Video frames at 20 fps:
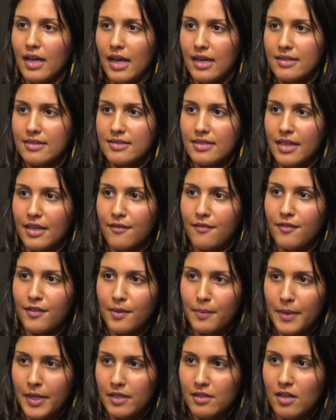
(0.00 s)
as a
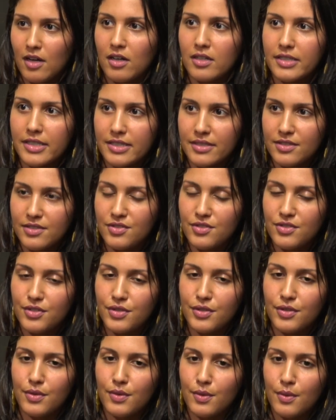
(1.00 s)
female artist
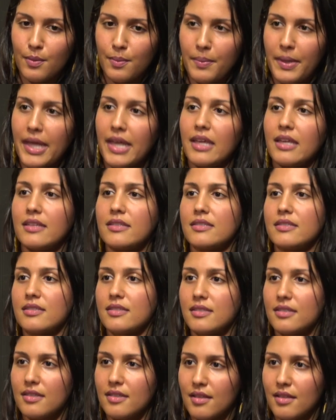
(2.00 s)
to paint